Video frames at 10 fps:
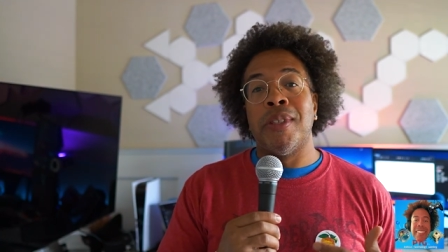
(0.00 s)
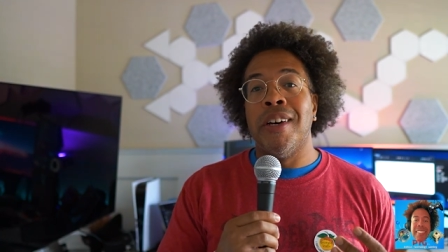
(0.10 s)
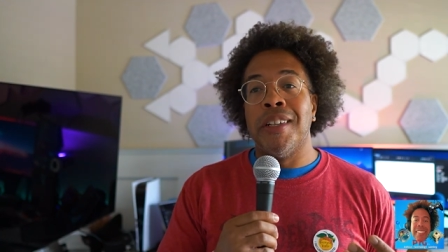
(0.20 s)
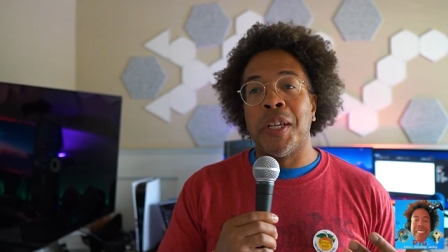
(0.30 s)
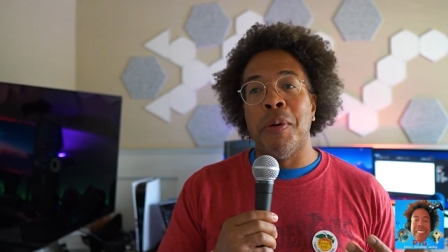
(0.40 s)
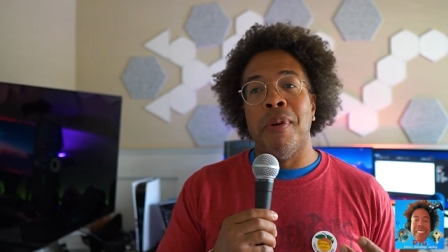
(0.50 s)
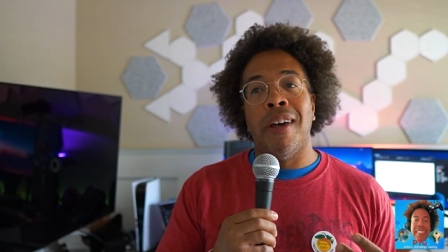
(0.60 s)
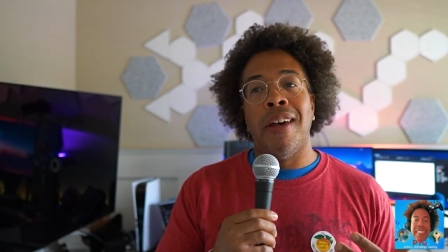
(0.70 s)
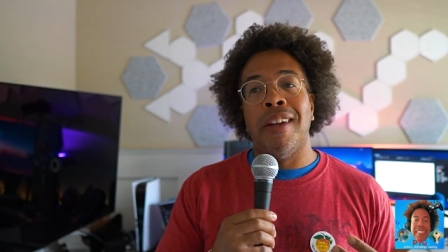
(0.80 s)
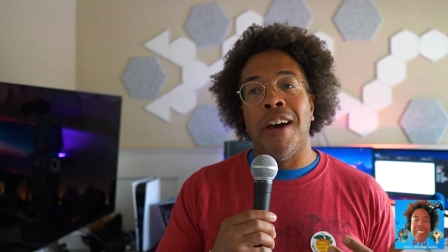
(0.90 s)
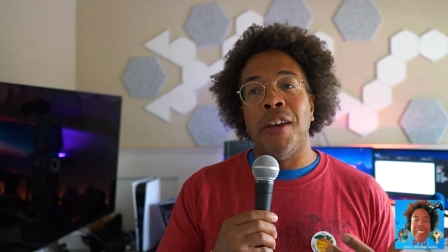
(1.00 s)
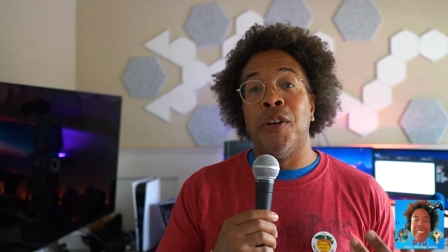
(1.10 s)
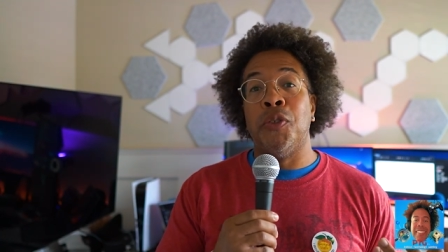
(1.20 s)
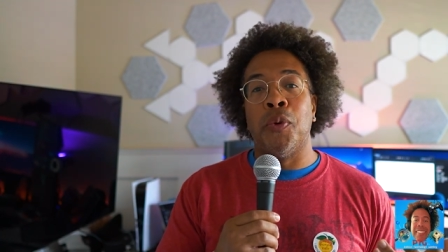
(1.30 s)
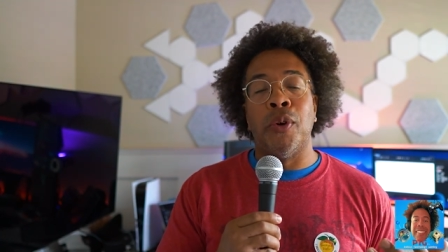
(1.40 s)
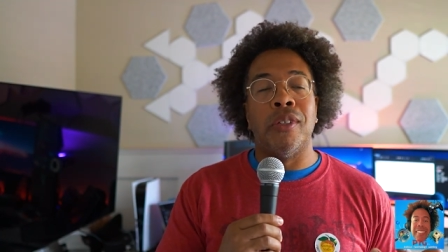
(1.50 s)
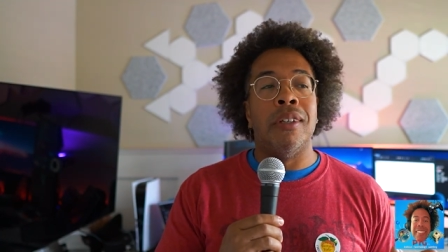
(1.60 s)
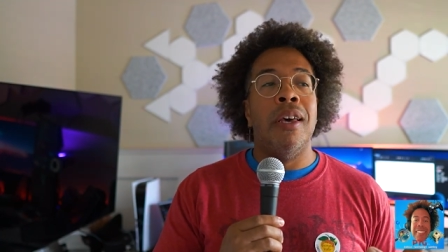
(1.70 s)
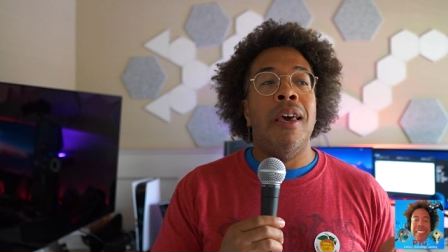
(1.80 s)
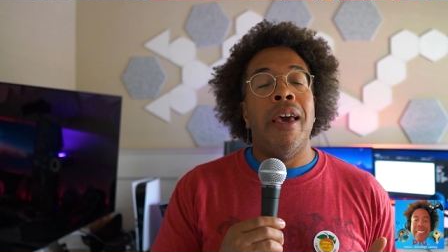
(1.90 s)
The sun is coming out now here in
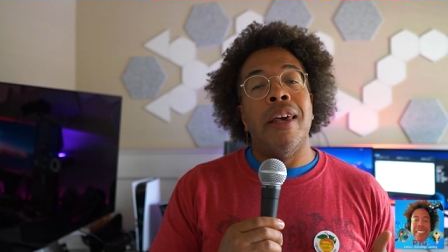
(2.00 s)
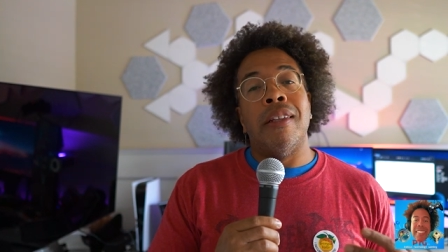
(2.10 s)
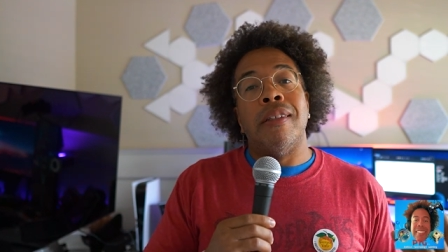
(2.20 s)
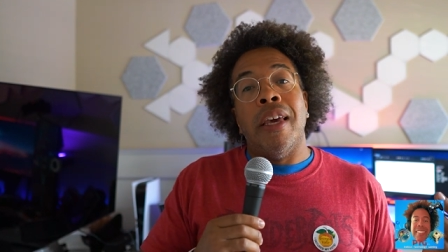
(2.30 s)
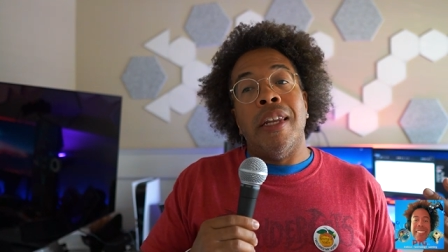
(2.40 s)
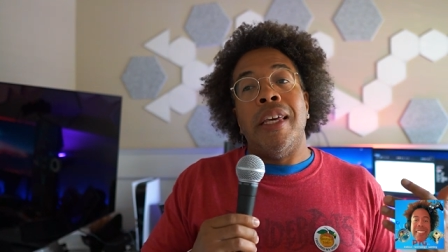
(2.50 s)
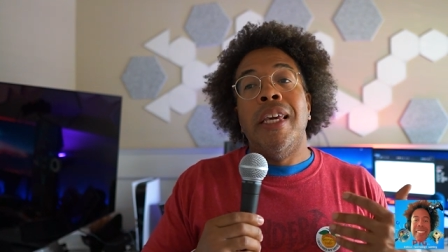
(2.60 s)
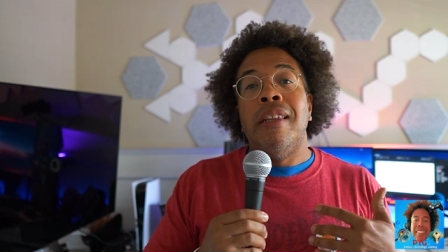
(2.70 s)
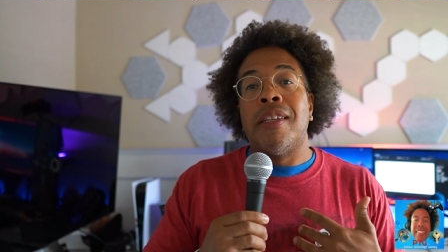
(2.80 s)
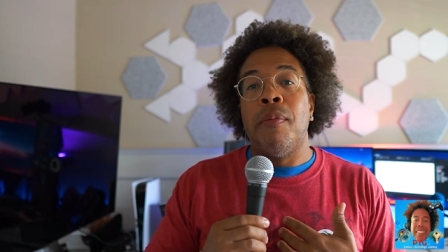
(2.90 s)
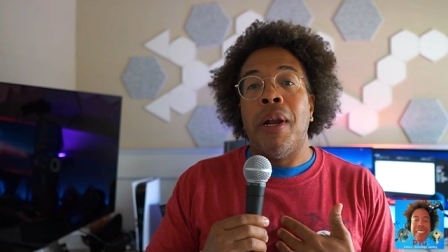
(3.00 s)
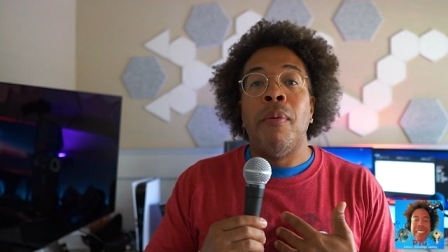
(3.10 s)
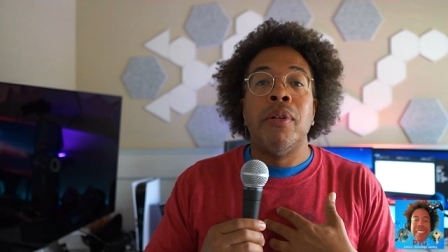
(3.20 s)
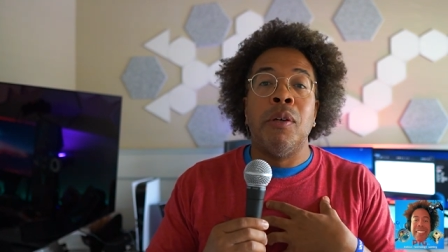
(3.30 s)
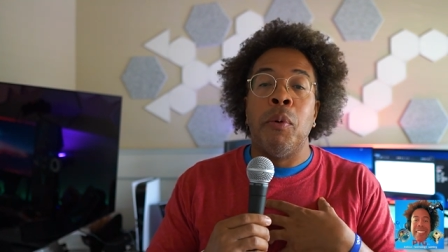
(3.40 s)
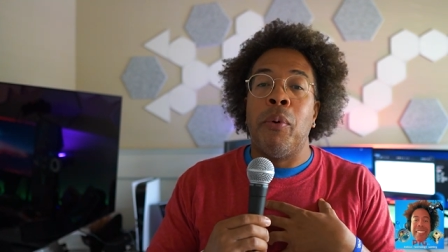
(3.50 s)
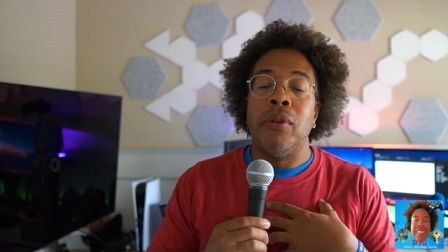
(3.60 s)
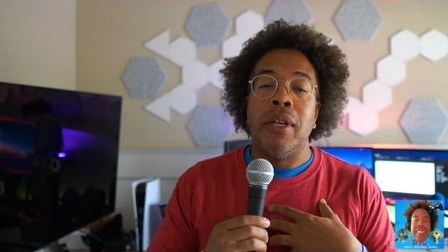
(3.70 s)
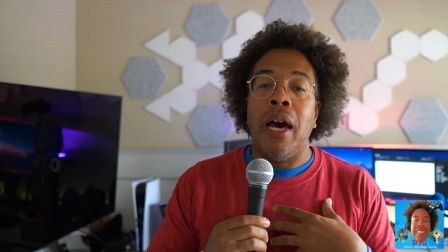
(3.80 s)
Georgia, and it's and the heat is coming out. I'm a summer person.